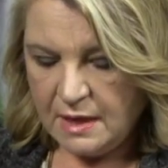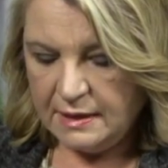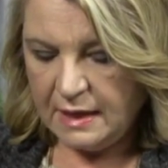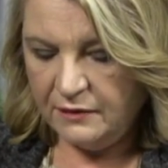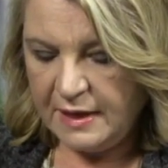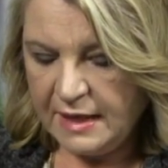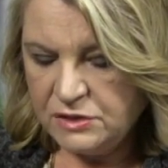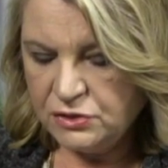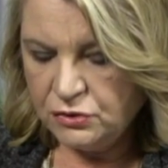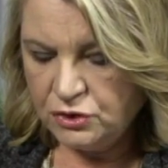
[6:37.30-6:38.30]
Now the
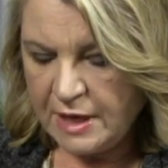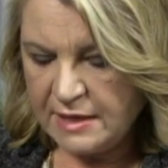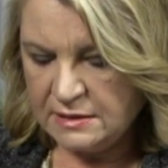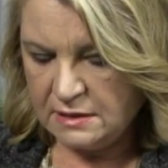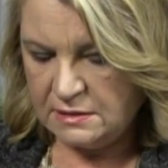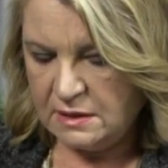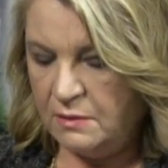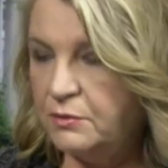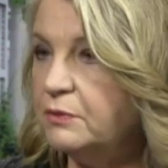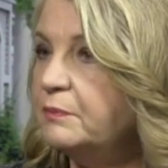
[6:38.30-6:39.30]
SU Jazz
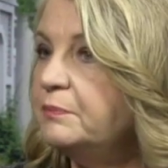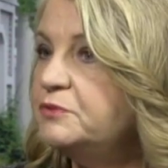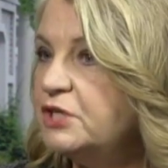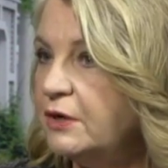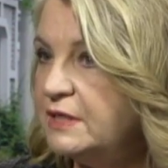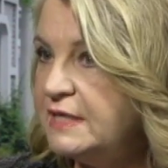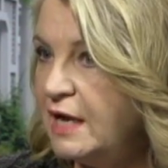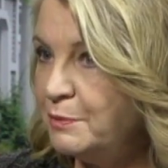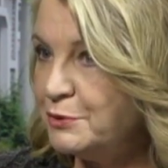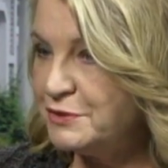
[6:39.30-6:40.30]
Ensemble, Jerry
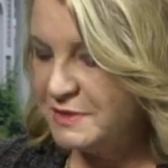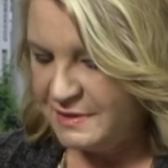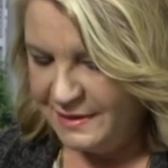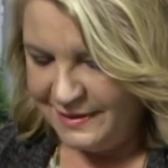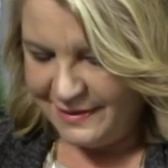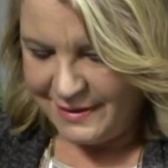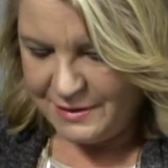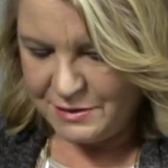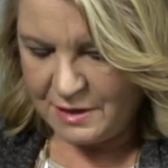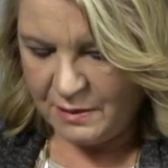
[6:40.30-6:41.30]
Tabor's
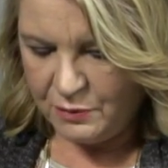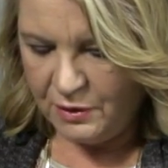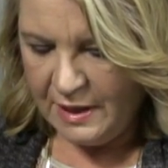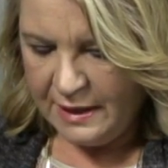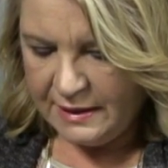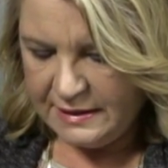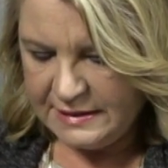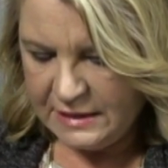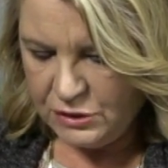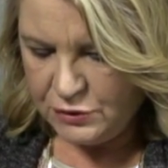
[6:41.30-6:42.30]
Ensemble
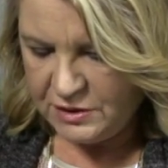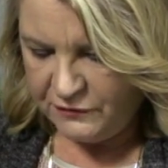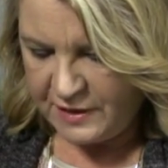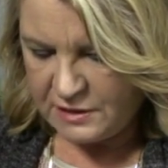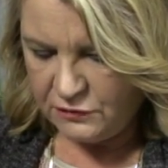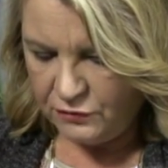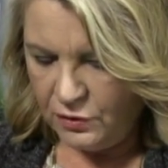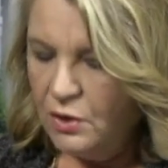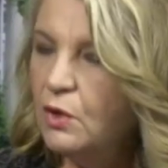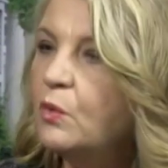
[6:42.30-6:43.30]
continues the festival.
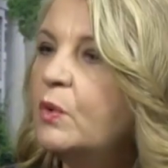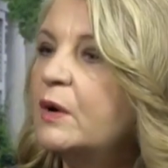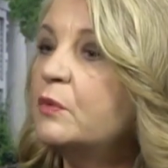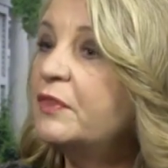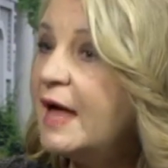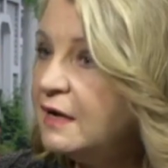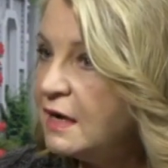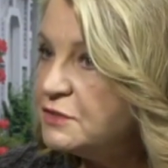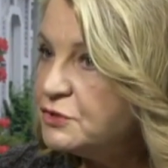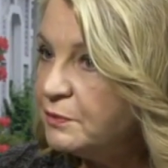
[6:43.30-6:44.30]
Where will that
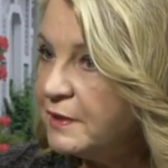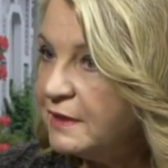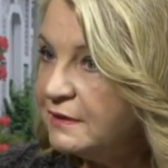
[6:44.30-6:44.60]
concert be?